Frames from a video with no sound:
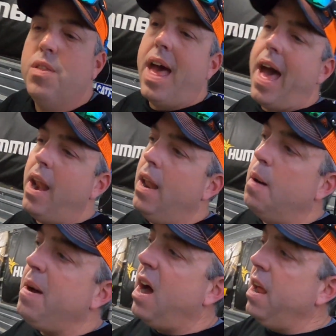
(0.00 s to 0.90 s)
that
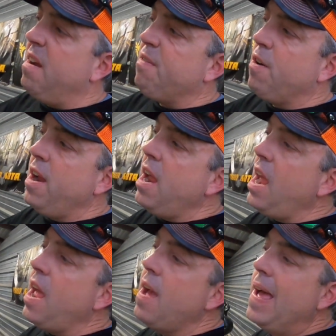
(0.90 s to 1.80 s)
about
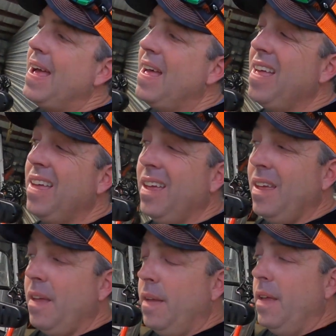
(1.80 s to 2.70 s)
every
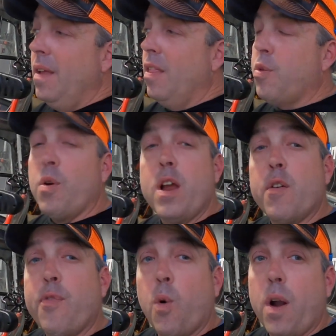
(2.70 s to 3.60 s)
3
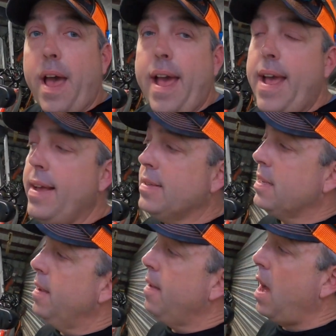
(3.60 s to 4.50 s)
or 4
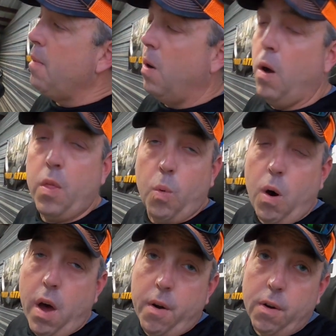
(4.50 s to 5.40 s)
days. I'm on the
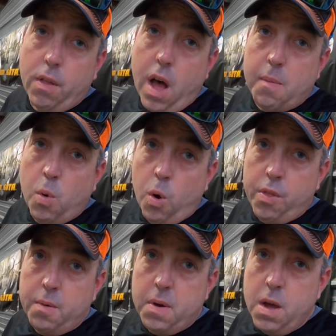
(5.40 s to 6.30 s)
water a lot more
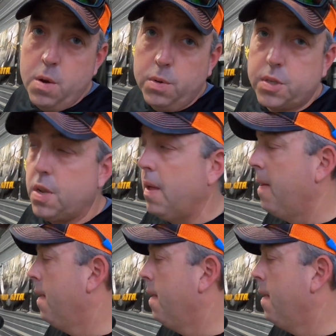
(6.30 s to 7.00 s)
than most,